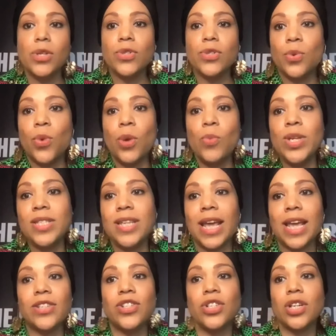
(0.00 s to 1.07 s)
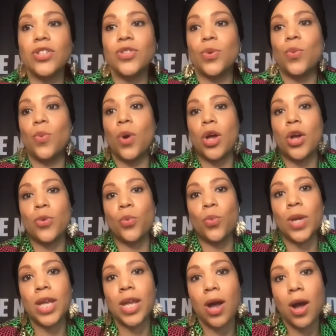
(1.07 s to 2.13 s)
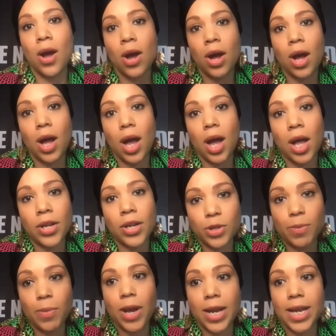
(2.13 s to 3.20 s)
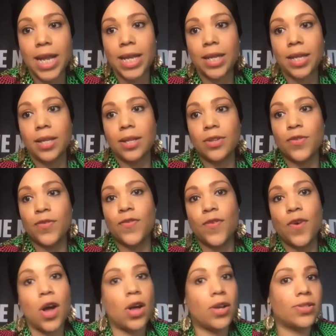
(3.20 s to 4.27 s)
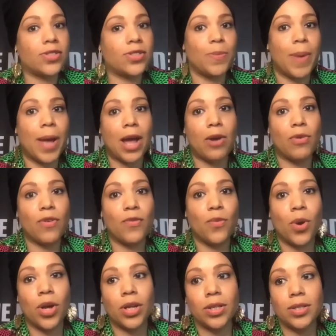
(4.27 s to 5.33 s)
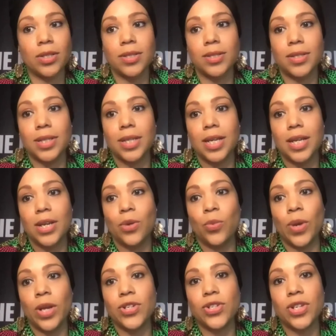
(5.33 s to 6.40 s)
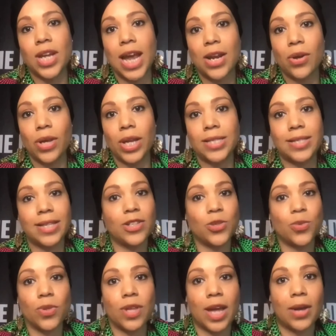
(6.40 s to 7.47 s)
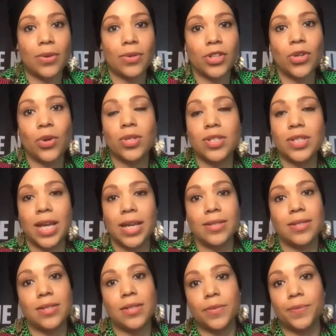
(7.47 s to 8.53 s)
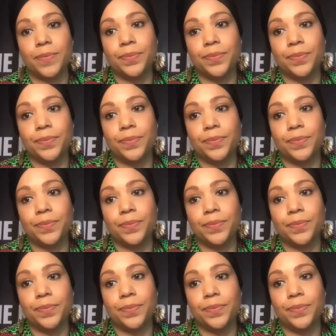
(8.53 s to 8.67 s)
So when we say it's just a word, we are undermining the vast power of words, which cannot exist without context.